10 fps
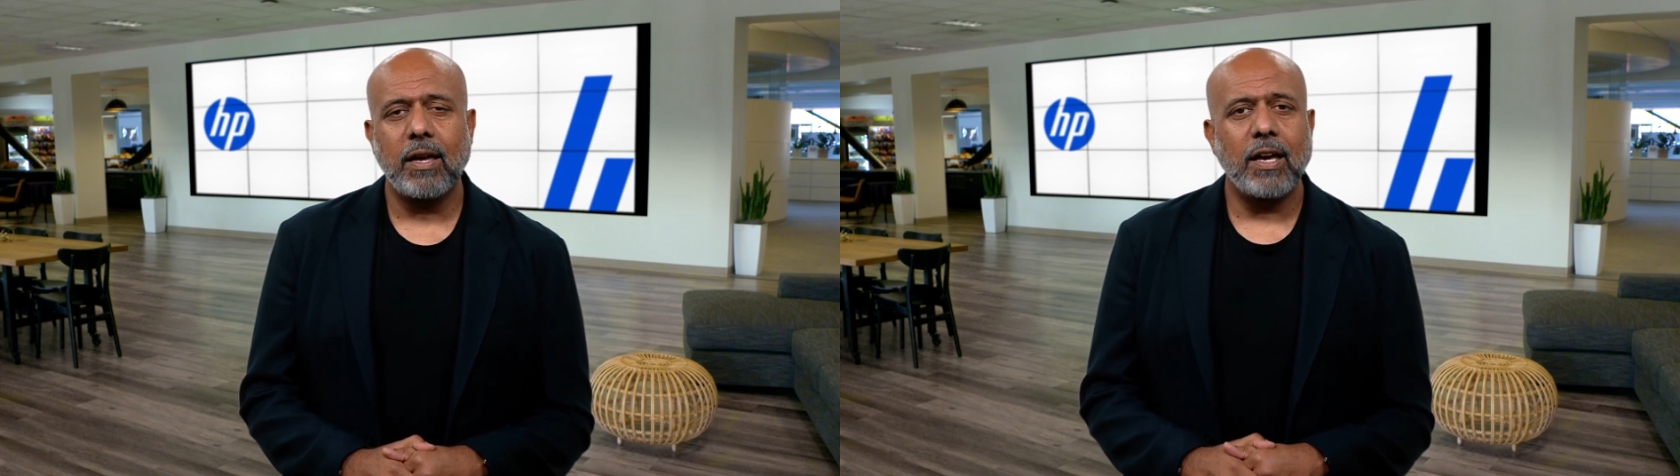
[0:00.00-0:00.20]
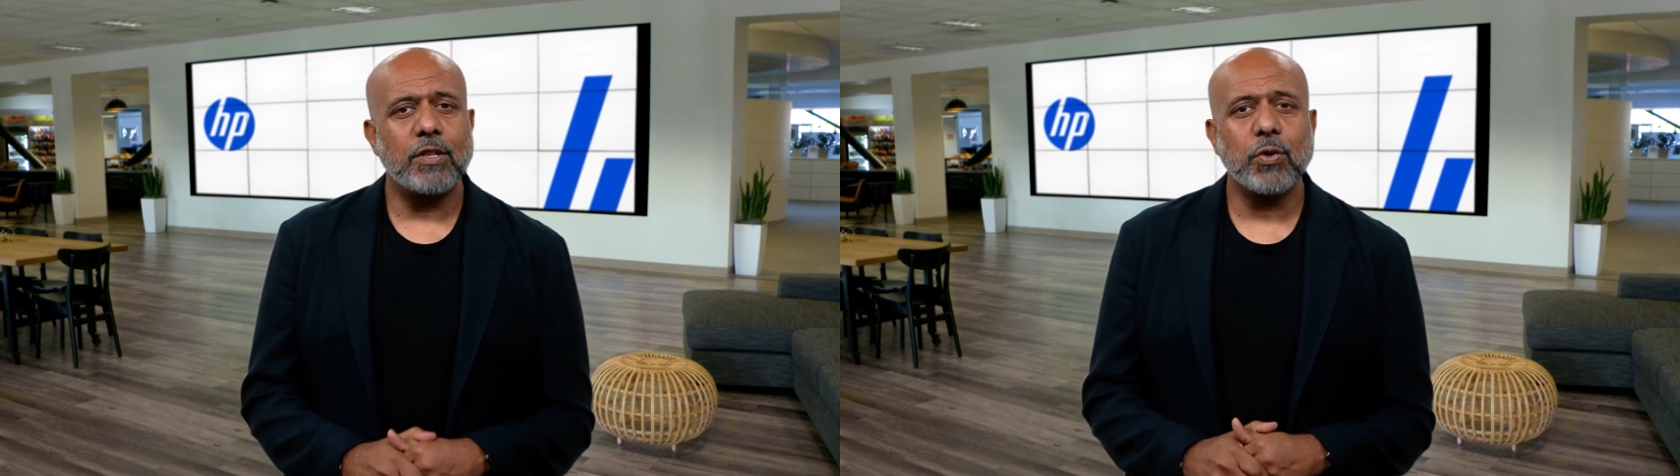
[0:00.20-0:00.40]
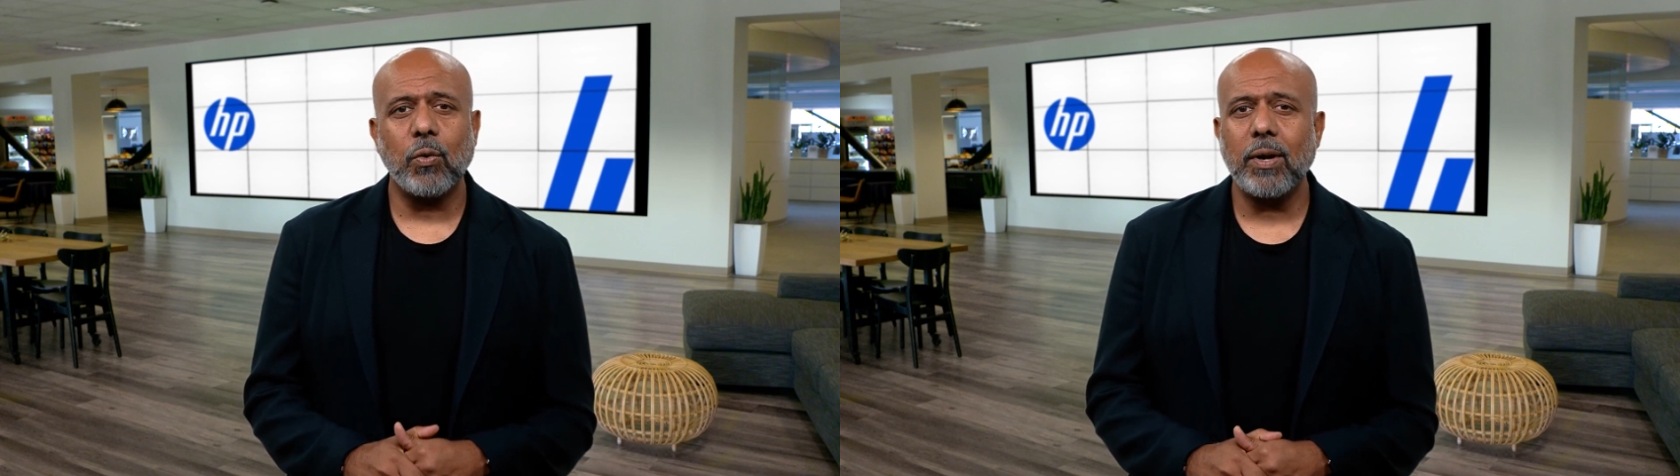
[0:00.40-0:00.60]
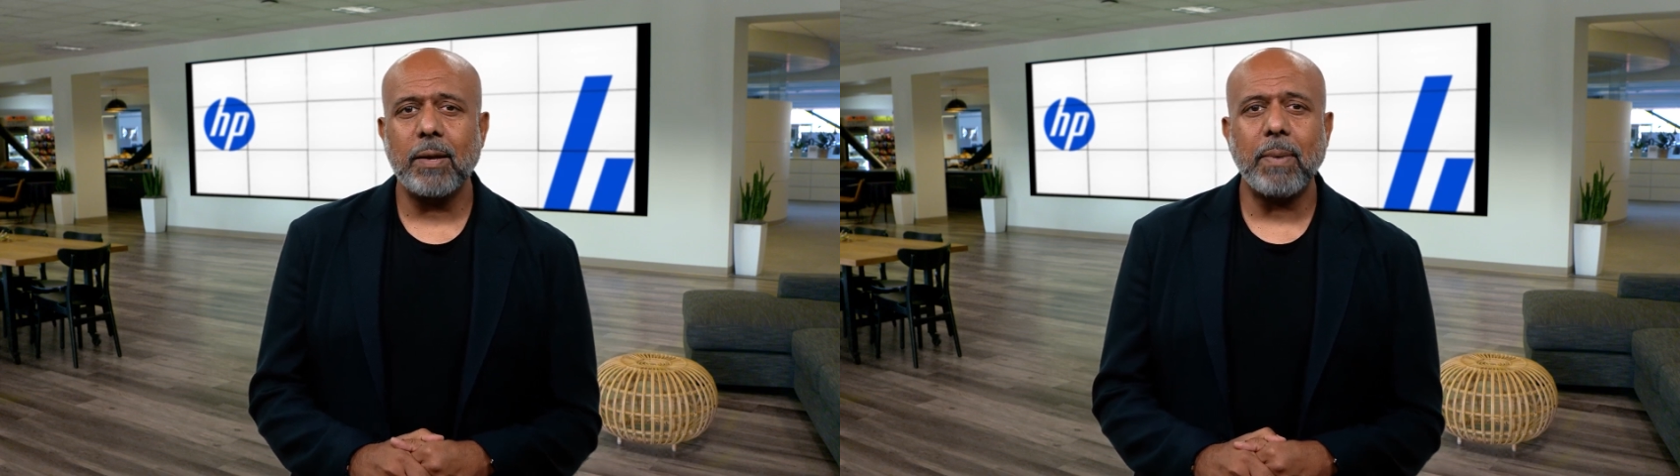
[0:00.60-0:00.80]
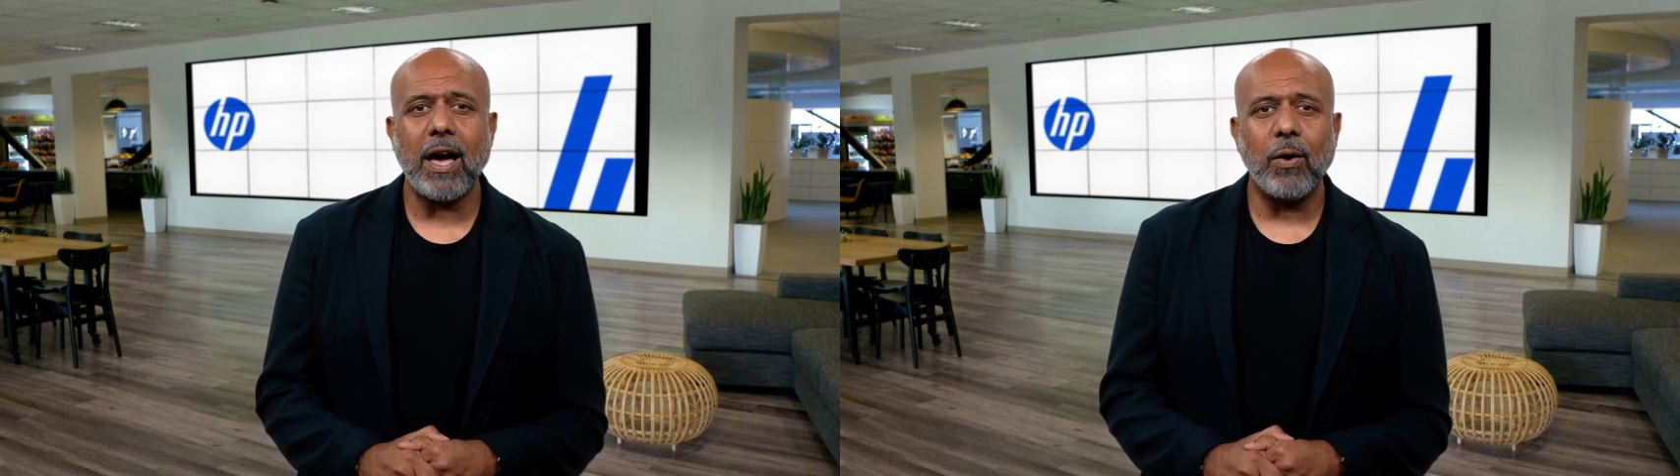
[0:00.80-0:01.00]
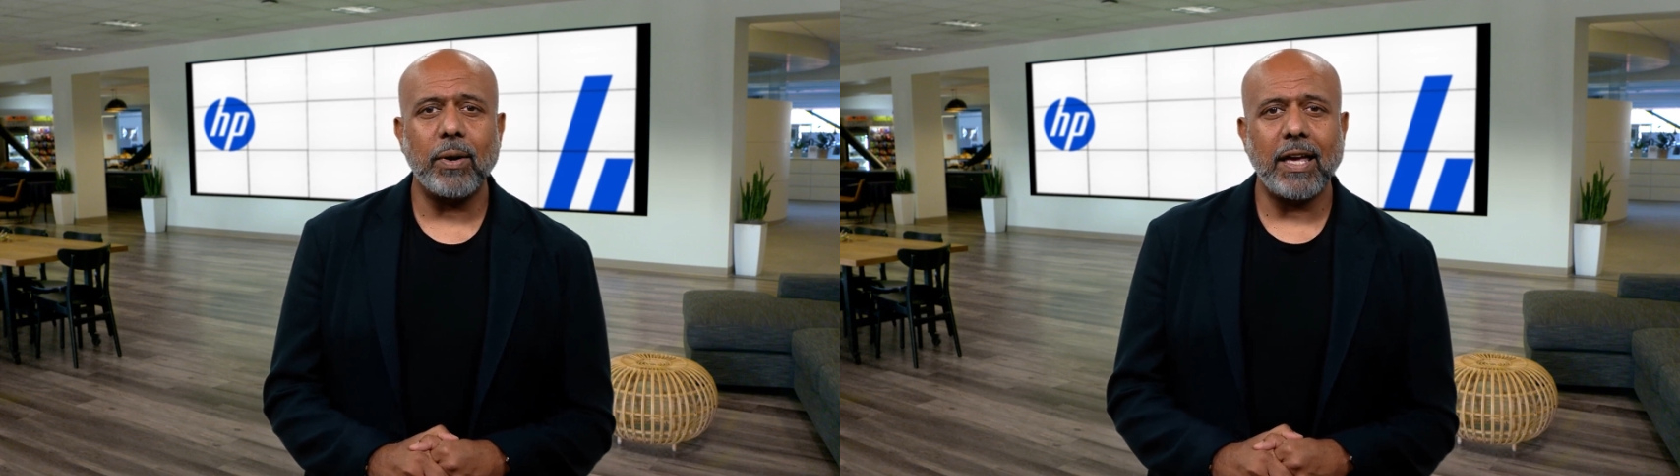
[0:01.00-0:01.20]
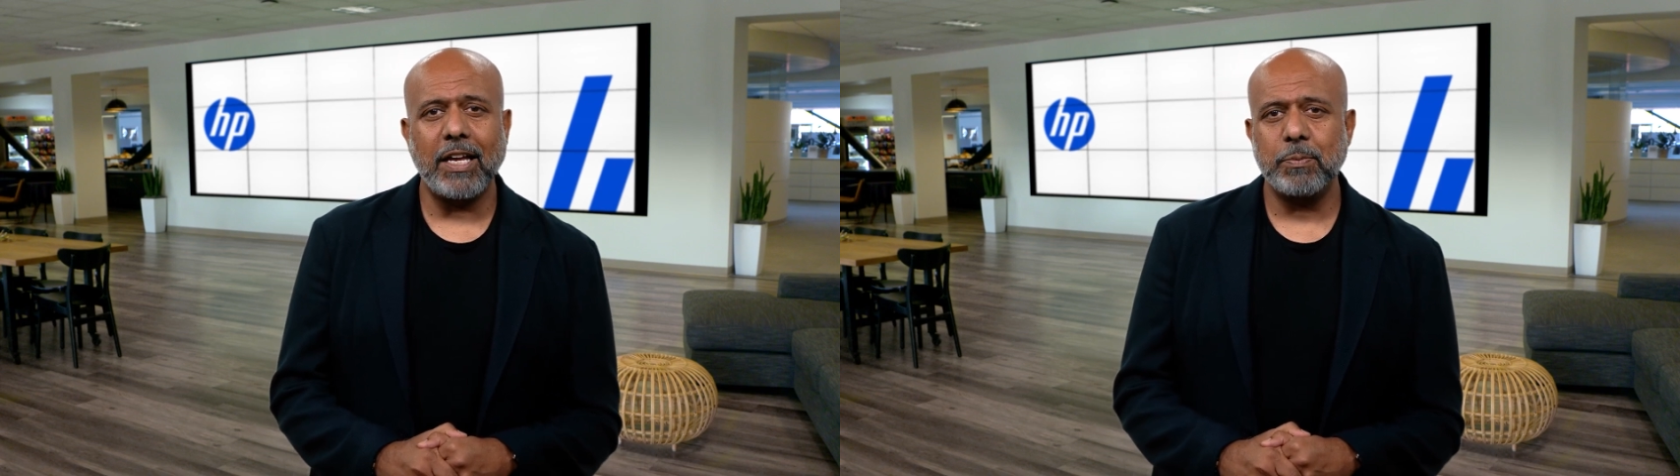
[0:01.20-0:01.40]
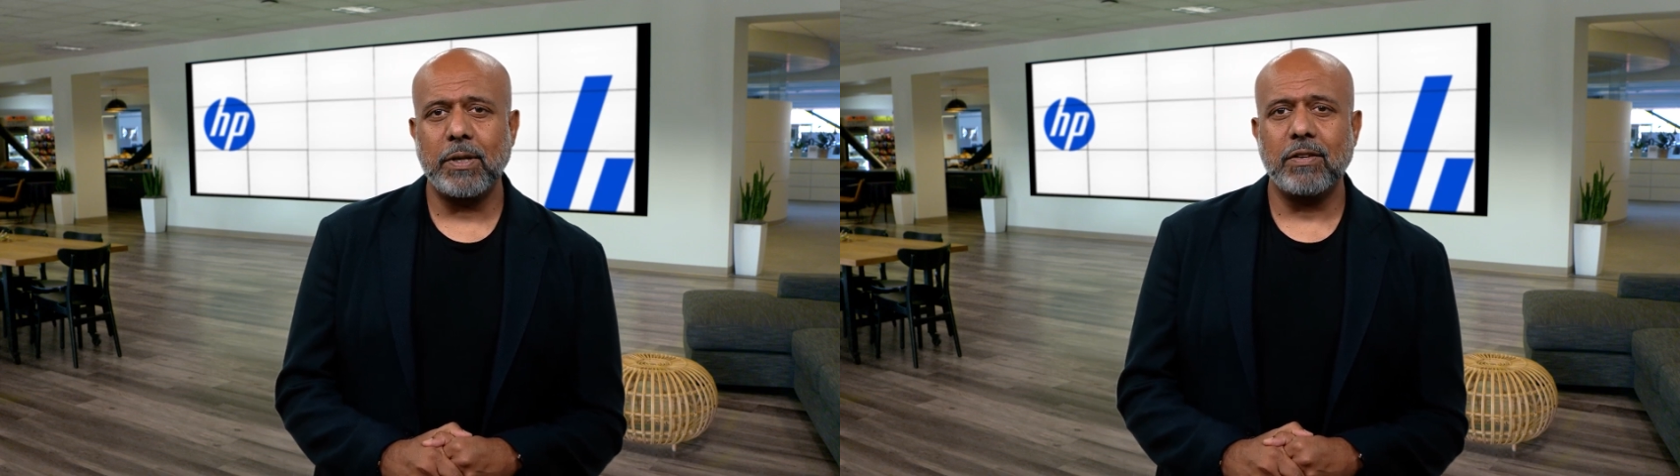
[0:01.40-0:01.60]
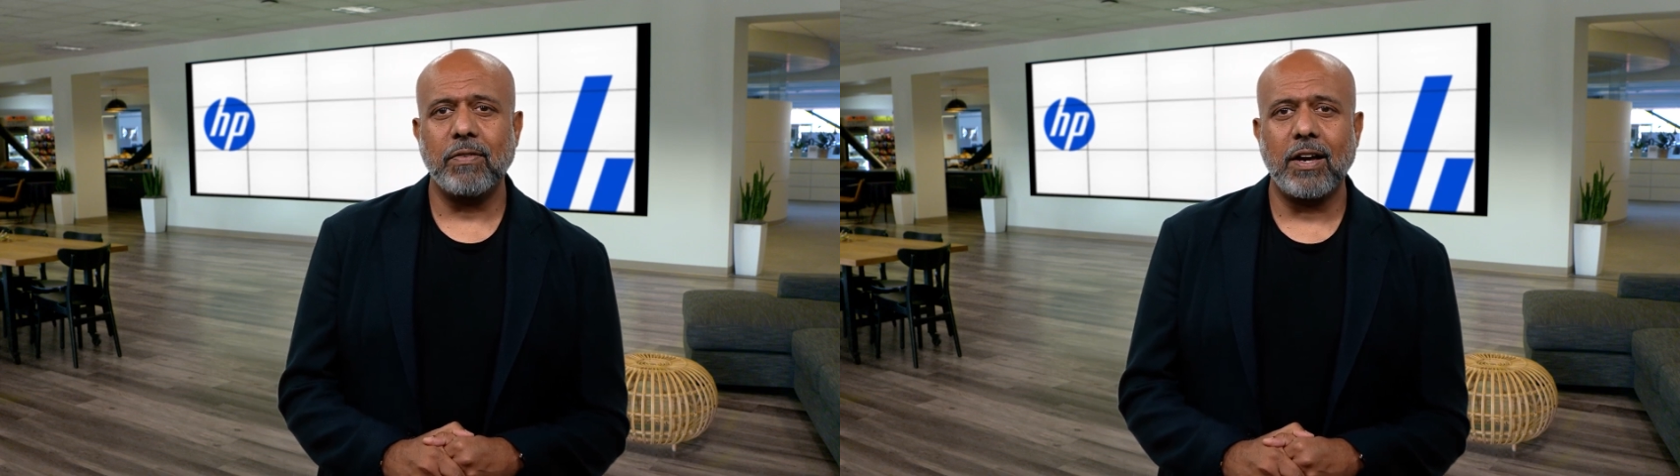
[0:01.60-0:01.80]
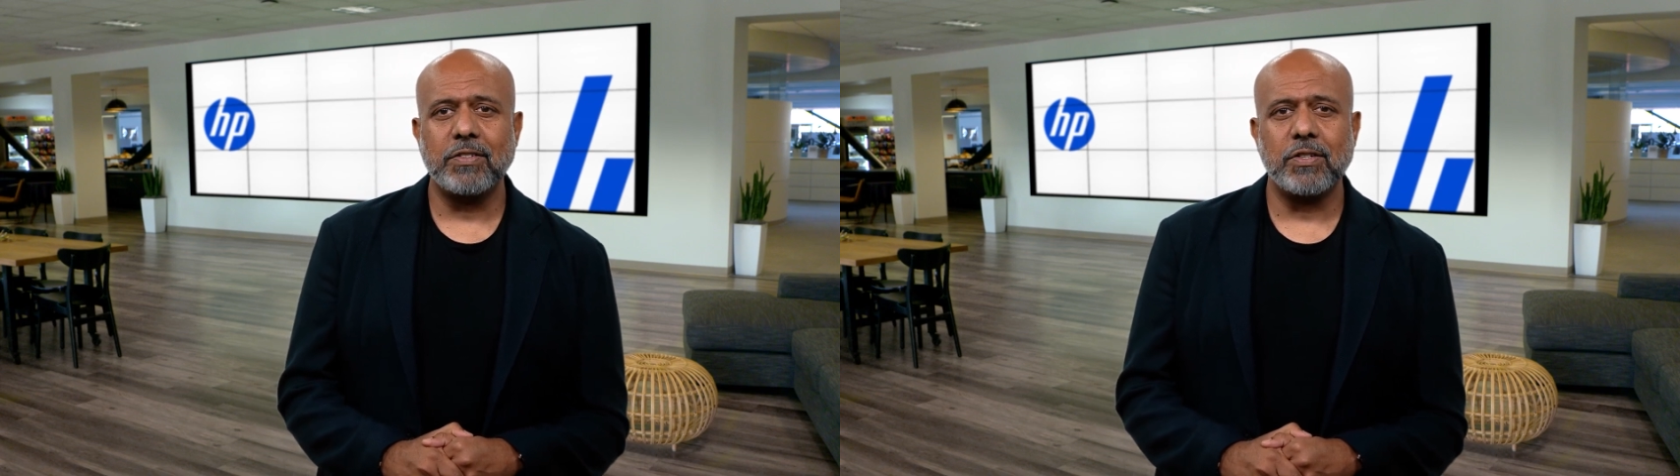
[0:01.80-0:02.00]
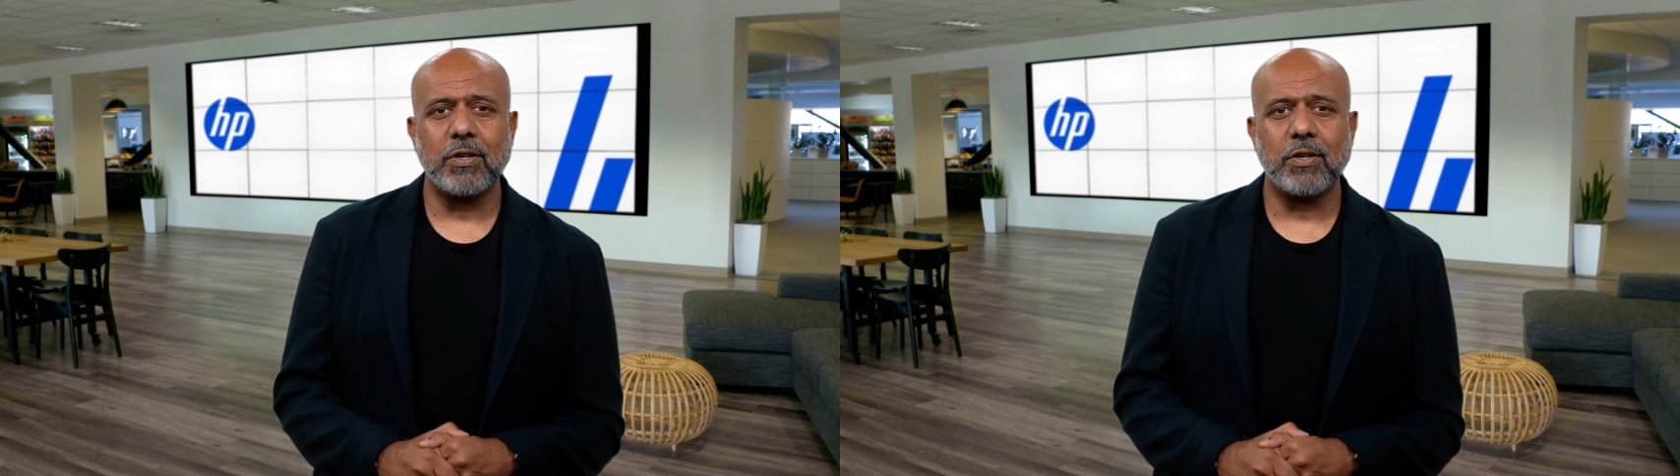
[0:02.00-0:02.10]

It's already powering H P devices